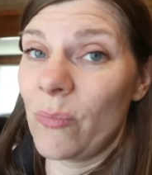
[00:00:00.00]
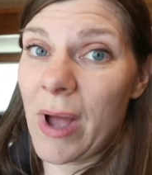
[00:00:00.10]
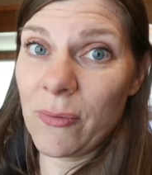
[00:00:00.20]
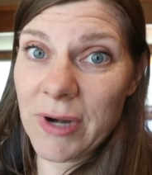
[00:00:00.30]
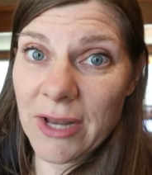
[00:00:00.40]

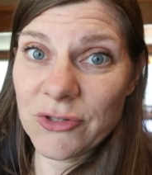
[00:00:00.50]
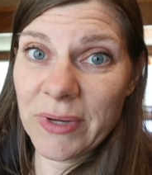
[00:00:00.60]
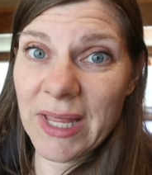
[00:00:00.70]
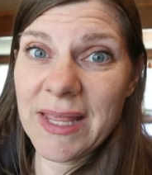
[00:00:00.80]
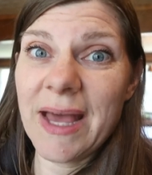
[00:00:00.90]
why we're not
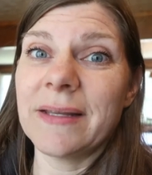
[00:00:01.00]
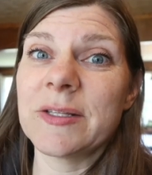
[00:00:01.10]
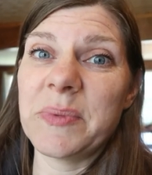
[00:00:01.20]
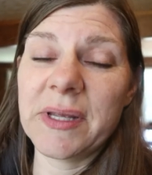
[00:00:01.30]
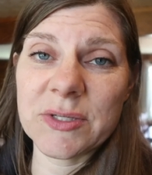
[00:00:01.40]
doing it yet
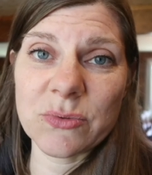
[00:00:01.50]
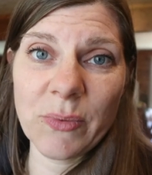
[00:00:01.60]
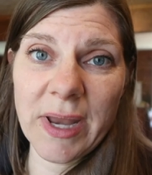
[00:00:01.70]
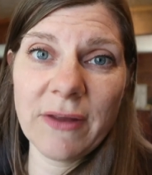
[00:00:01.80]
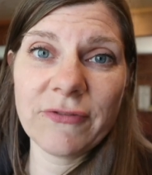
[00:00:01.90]
is because we're
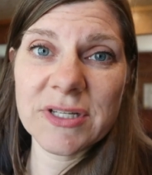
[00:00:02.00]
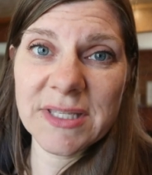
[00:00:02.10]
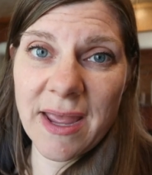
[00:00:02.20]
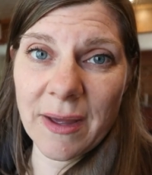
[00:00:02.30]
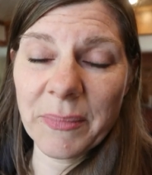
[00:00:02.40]
waiting for
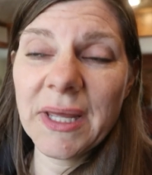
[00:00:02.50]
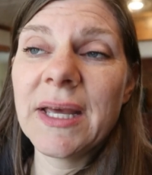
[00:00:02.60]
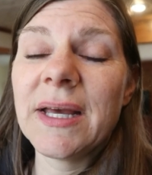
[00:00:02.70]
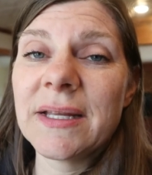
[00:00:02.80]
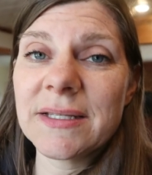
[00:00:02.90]
Sam
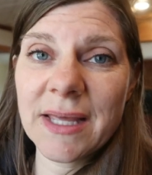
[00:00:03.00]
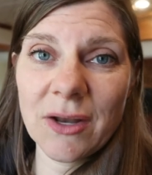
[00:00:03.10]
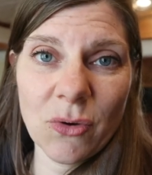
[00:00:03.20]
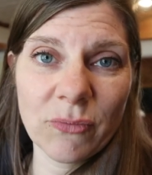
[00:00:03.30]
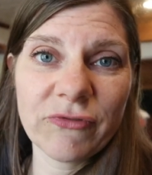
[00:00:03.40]
to
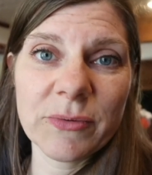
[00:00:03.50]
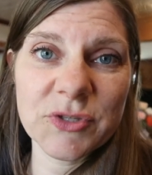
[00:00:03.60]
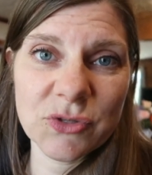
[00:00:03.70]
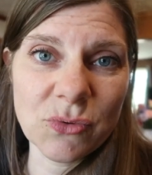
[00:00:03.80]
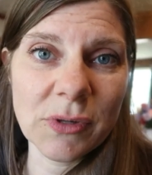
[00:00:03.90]
get home from
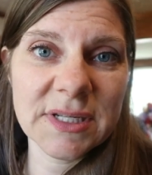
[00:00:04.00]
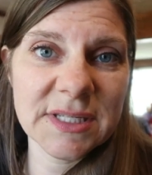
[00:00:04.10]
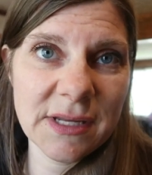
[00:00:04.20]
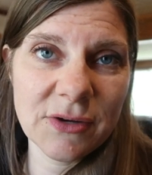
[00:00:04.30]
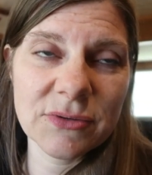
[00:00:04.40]
school,
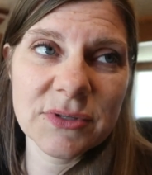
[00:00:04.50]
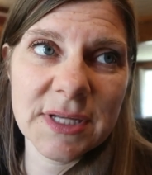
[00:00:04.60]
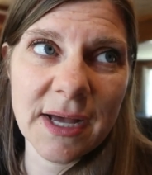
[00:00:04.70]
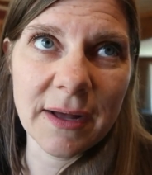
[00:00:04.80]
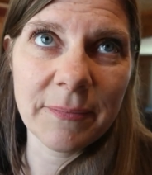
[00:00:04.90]
because he
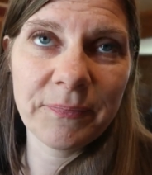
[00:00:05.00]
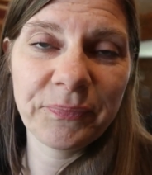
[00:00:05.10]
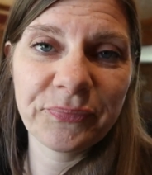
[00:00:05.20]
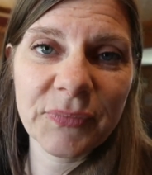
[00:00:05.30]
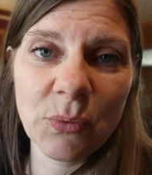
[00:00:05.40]
goes, um,
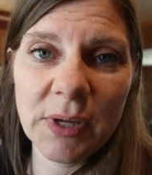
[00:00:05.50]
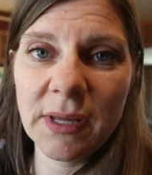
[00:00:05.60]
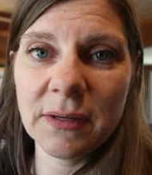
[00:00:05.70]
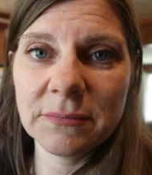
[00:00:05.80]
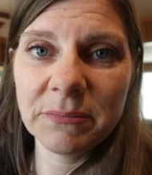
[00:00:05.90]

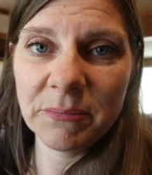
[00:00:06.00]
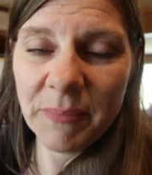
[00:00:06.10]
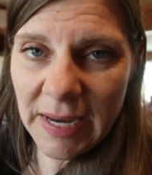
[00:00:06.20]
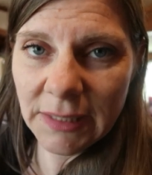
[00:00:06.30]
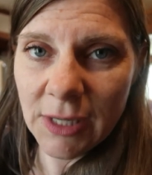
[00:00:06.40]
we
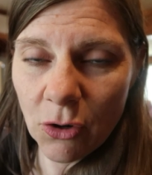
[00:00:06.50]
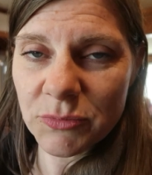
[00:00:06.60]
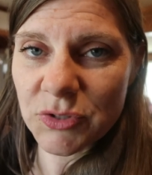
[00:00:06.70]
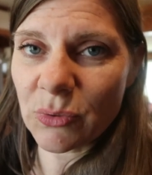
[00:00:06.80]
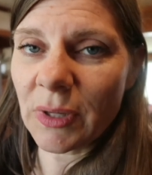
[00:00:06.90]
mainly
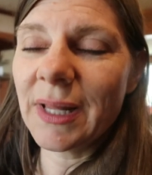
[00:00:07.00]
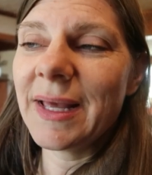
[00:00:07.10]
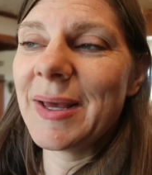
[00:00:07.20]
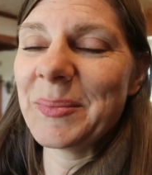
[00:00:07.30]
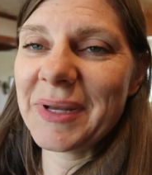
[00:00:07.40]
homeschool,
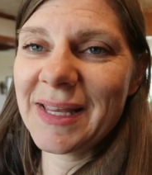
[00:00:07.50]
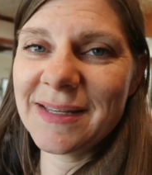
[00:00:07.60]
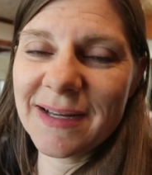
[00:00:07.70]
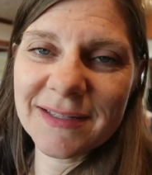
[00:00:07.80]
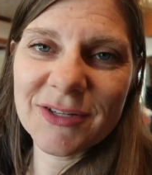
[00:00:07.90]
but he
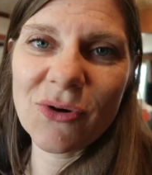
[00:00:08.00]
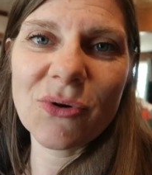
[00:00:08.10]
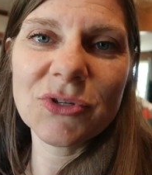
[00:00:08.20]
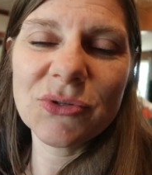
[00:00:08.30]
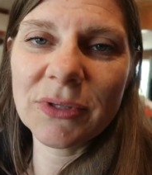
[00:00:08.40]
does
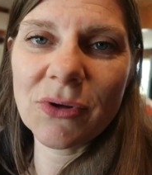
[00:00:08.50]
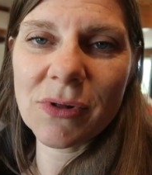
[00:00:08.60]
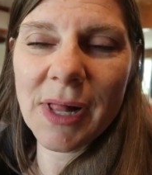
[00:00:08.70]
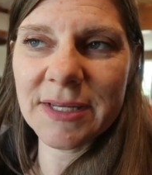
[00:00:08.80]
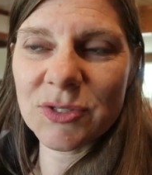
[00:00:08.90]
go to a
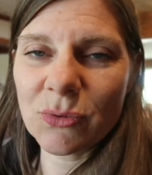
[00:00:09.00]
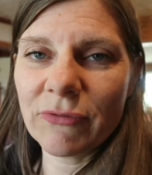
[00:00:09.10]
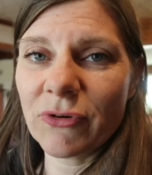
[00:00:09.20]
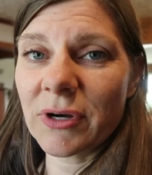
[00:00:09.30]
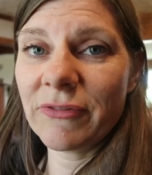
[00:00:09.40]
local high
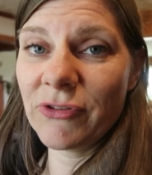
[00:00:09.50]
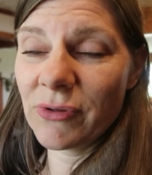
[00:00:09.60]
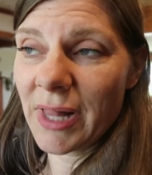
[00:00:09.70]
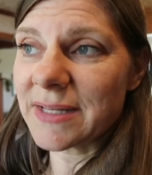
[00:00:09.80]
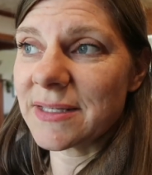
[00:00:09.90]
school for a
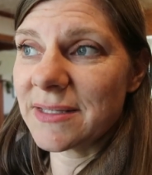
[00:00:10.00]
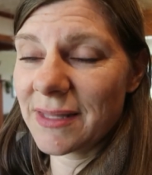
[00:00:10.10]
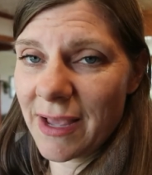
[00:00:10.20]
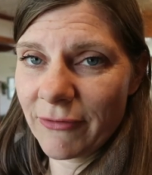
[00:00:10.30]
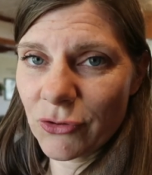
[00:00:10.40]
few classes
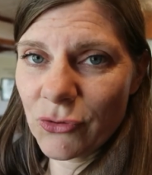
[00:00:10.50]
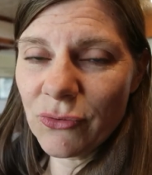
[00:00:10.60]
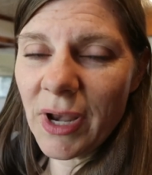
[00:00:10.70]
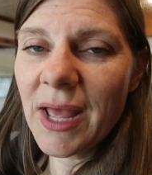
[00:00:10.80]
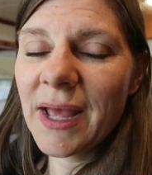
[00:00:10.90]
in the
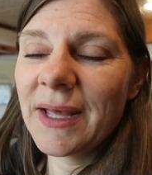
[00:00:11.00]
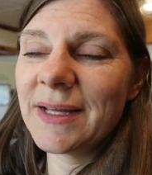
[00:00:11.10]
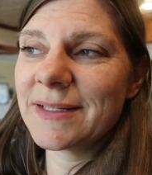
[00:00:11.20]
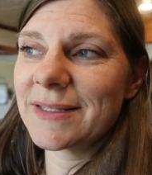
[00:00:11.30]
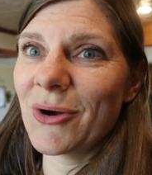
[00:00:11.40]
afternoon.
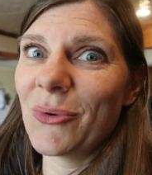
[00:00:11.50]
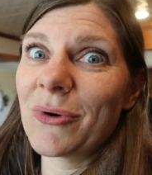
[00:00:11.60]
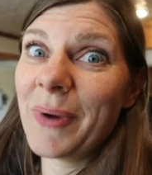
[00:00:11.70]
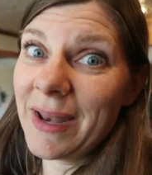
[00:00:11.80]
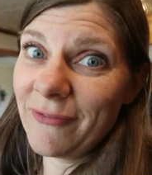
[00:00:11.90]
So
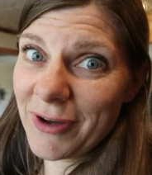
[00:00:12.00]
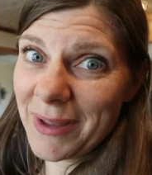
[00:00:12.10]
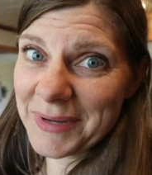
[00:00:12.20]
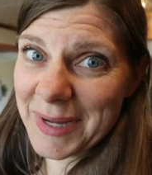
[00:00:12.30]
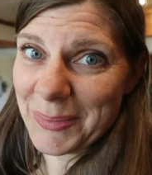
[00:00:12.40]
we're waiting for
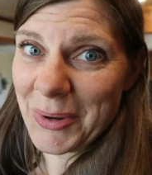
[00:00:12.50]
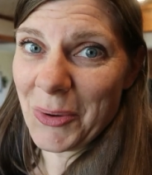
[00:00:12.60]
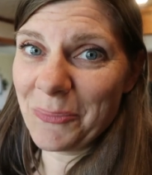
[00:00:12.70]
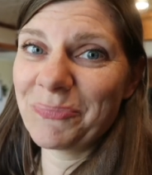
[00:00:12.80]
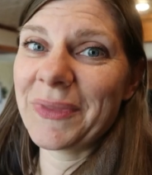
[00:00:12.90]
him to come
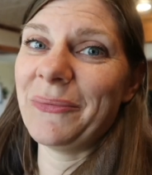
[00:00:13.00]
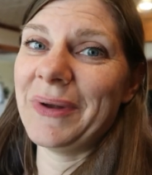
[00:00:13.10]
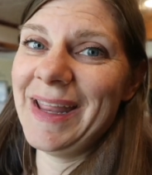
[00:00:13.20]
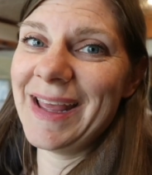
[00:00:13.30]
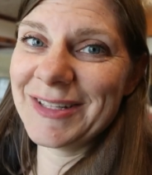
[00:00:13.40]
home, and
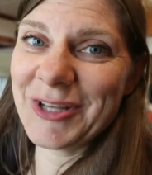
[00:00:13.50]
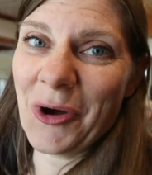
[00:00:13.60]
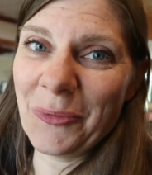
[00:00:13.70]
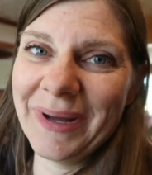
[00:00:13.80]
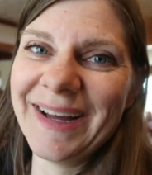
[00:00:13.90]
when he gets
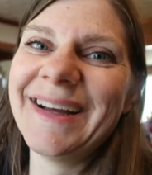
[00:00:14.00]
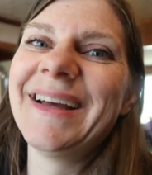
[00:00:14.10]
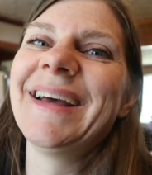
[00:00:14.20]
home,